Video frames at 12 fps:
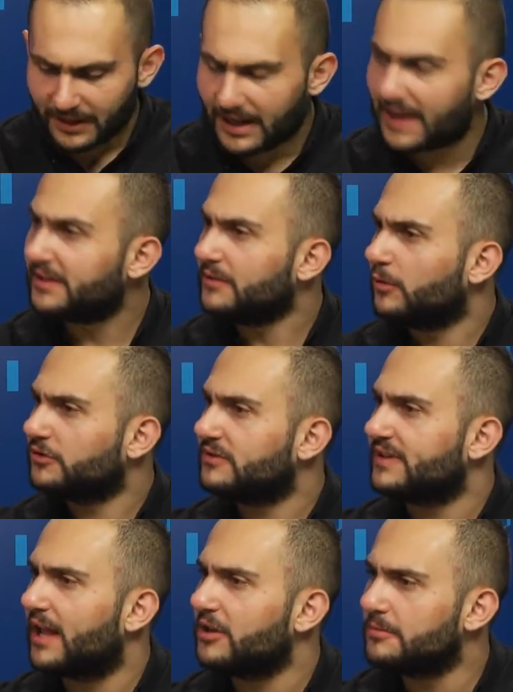I didn't want to
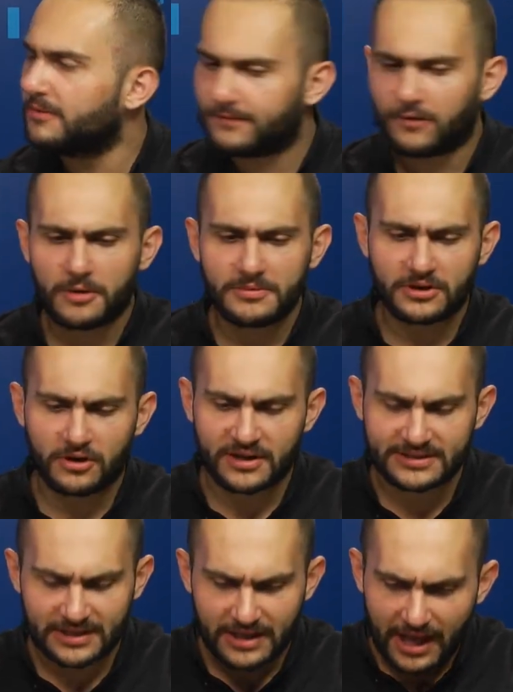tell you before
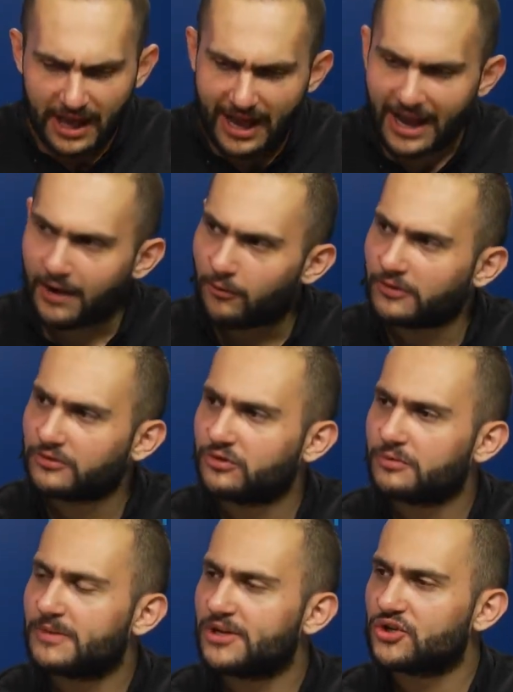because I wanted
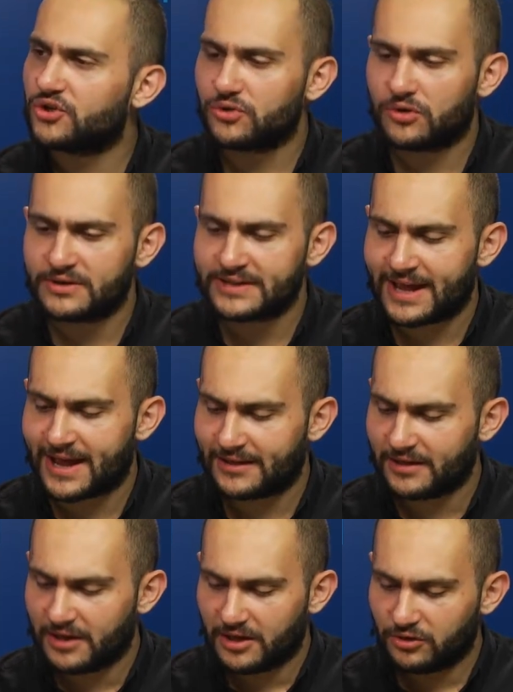to make sure
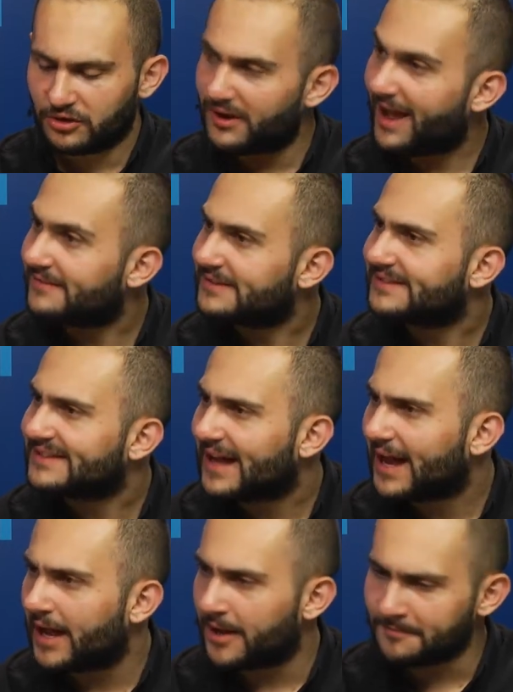that you don't have the
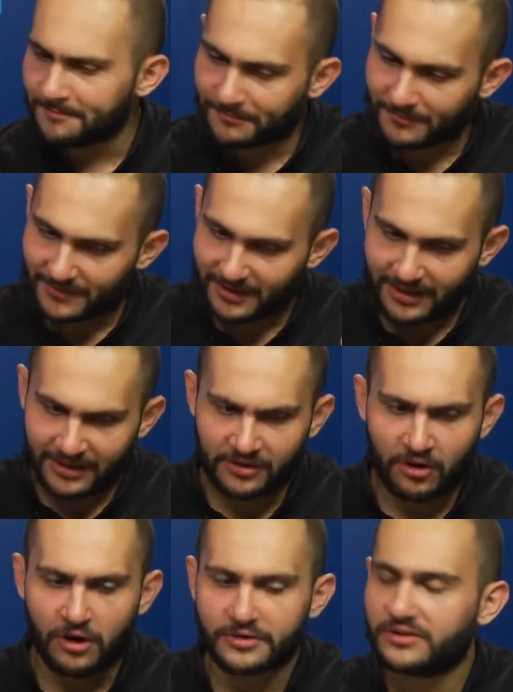time in
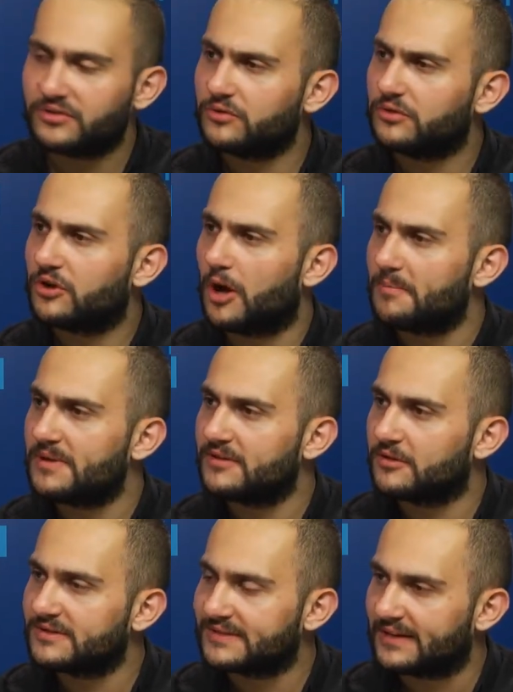order to copy
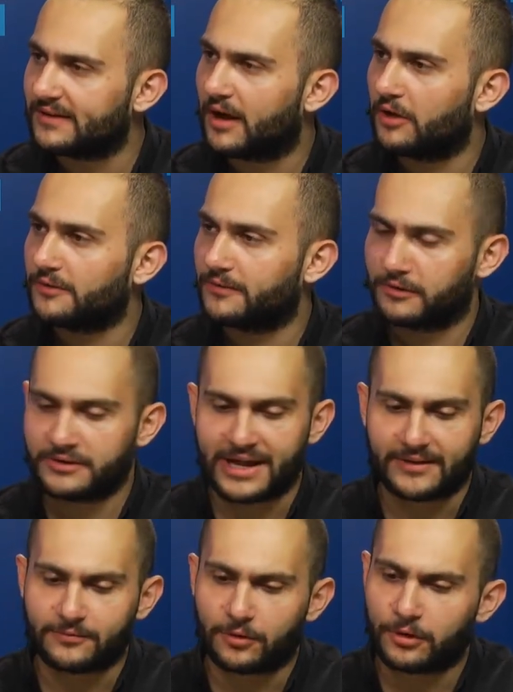those data out of our
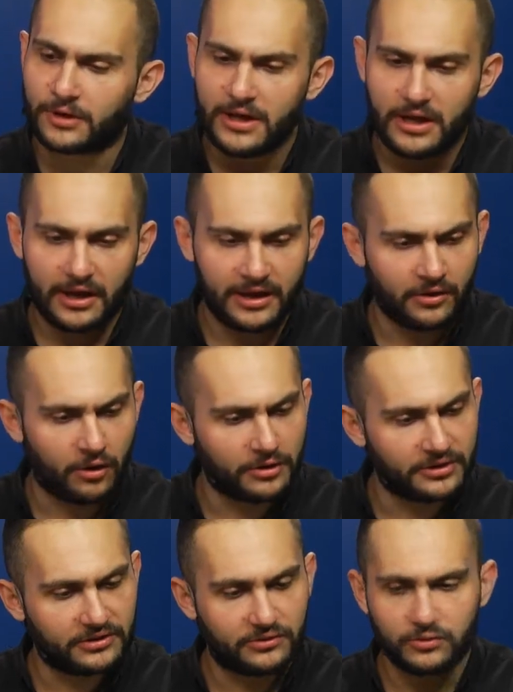network, in
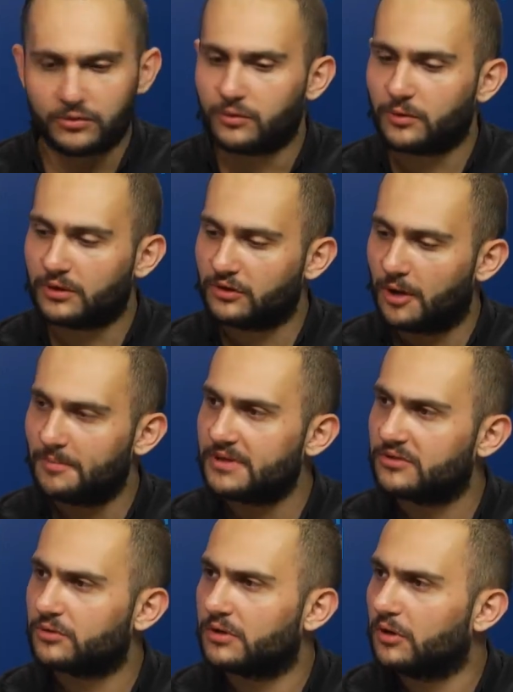order to copy
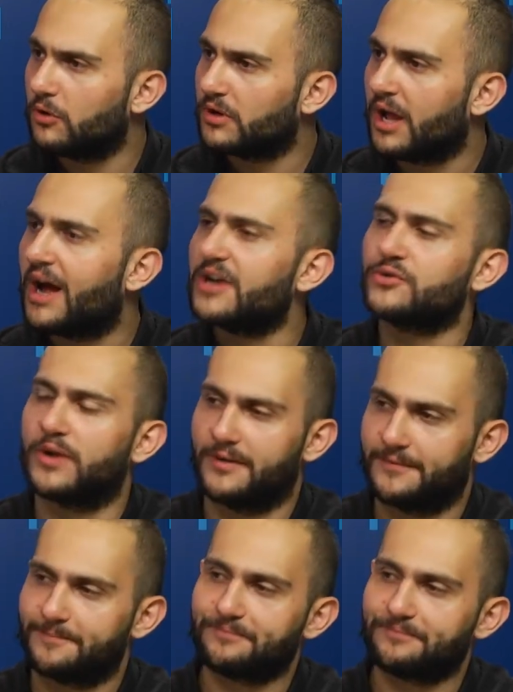it to a local hard drive.